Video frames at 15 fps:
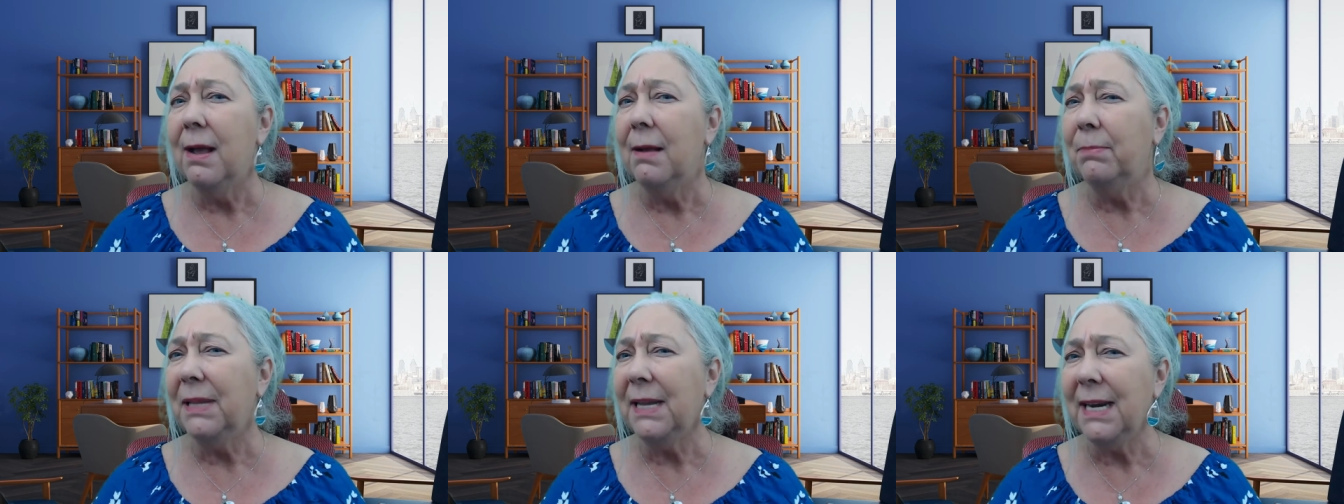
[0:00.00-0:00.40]

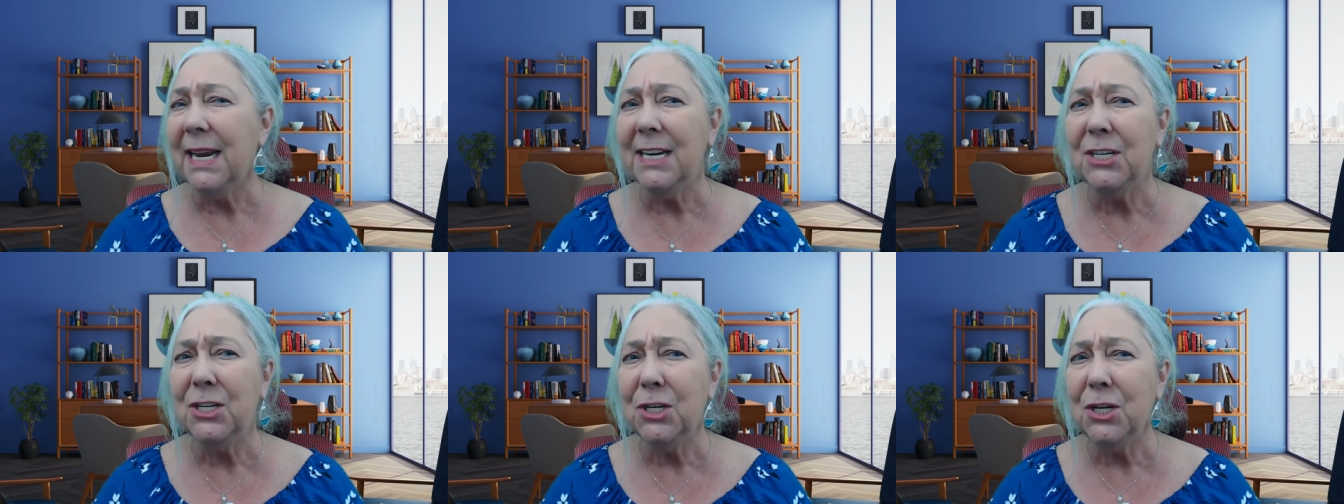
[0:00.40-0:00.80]
plenty
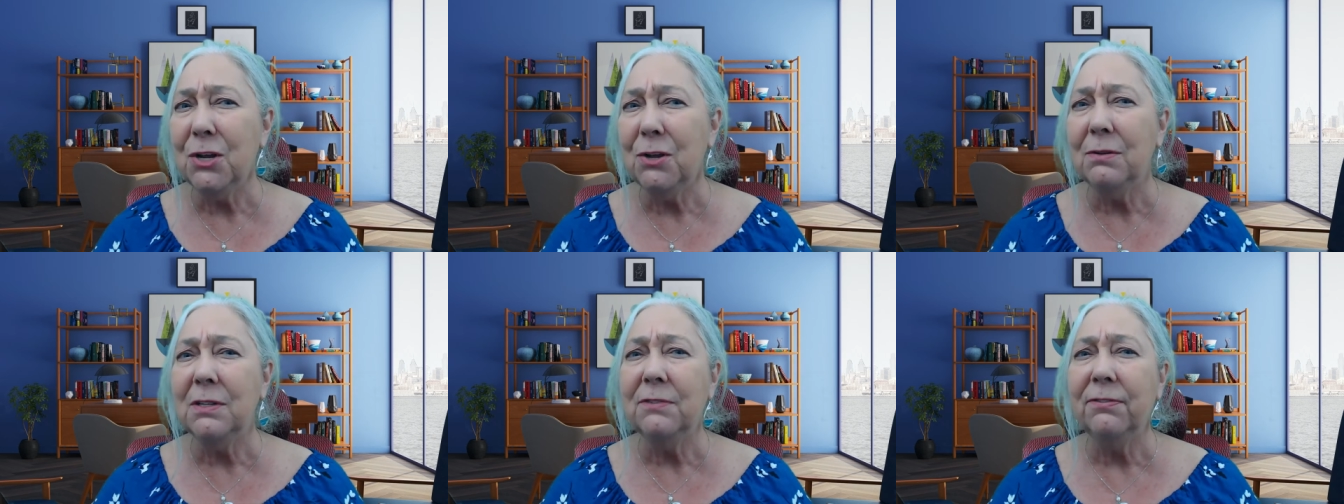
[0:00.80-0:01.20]
of
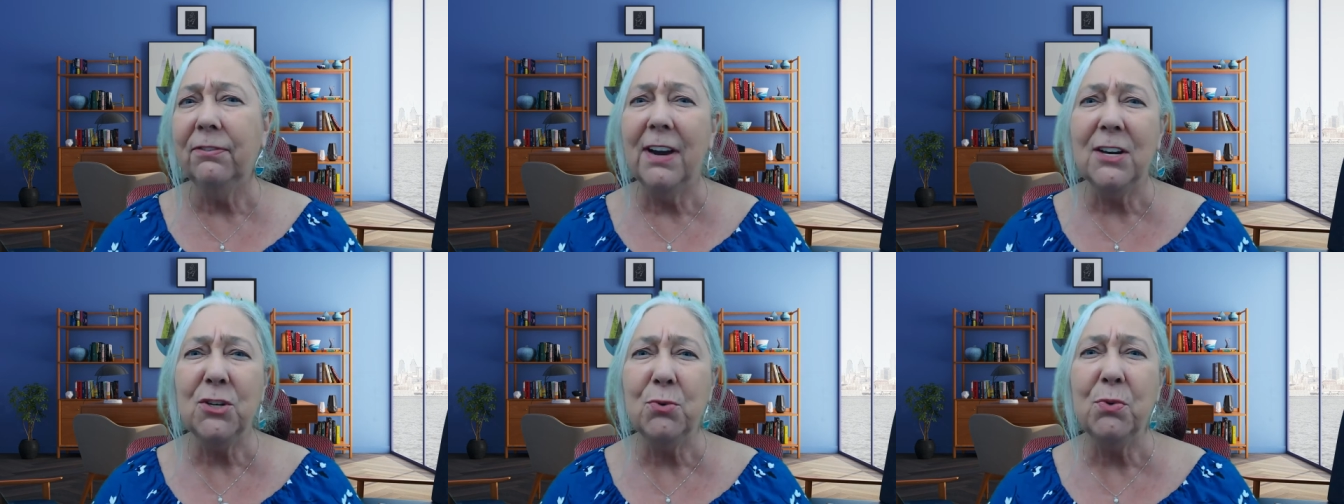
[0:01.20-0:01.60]
dunes,
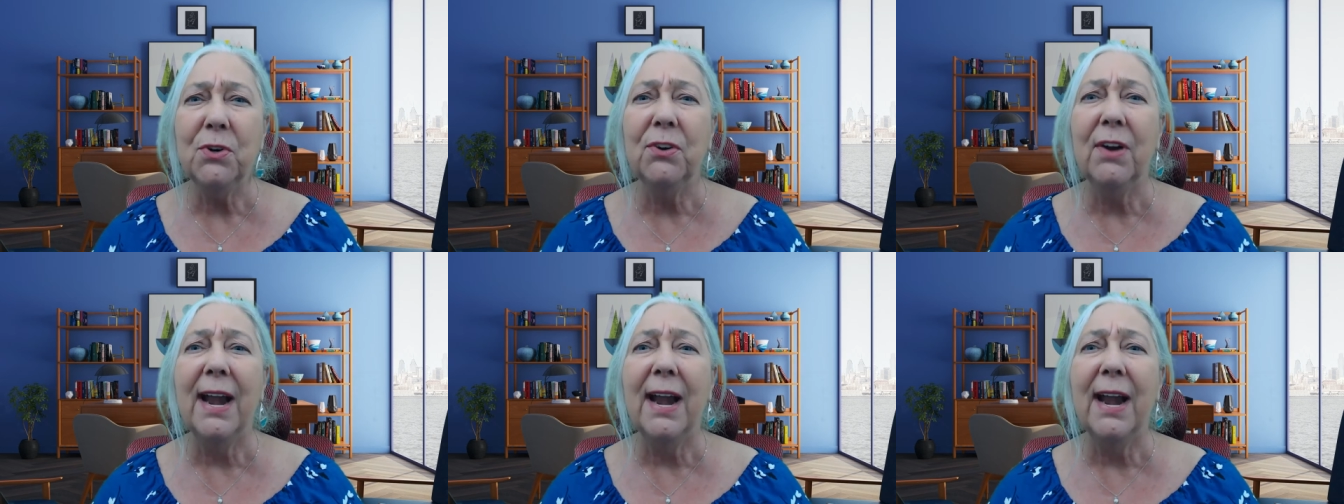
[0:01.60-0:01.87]
freshwater,